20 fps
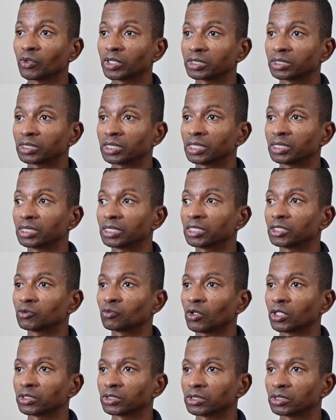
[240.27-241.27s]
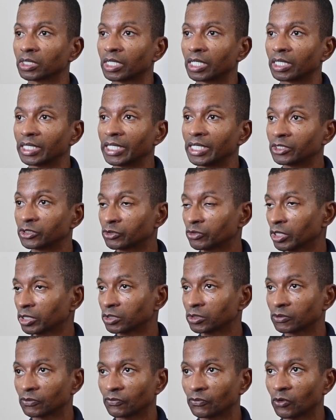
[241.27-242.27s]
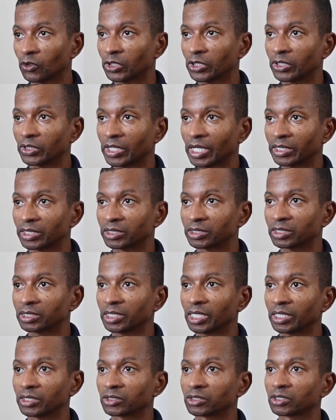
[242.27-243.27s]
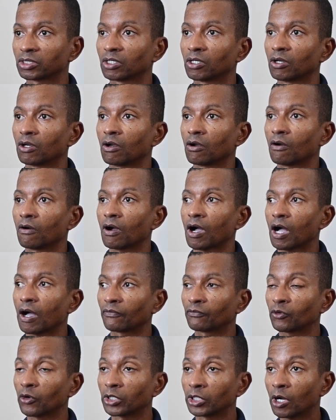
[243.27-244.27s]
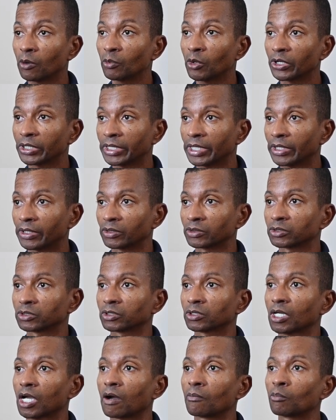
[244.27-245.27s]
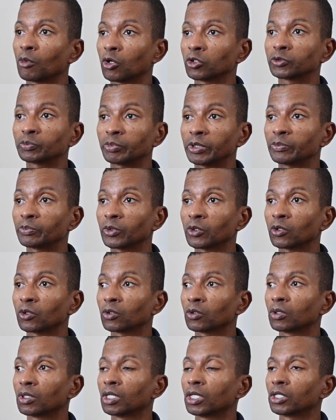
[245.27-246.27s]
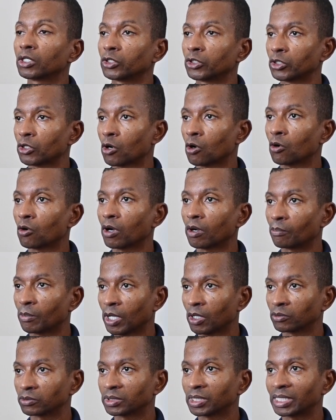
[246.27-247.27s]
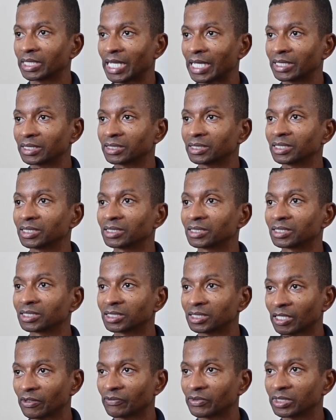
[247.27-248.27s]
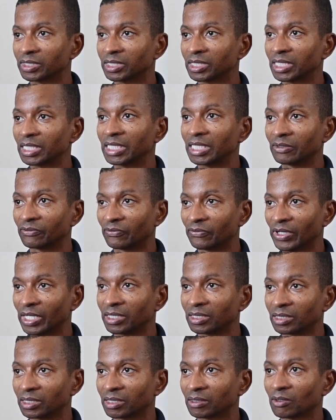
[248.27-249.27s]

West Indies was an interest for the United States for a number of years. Most people know about the 1917 event,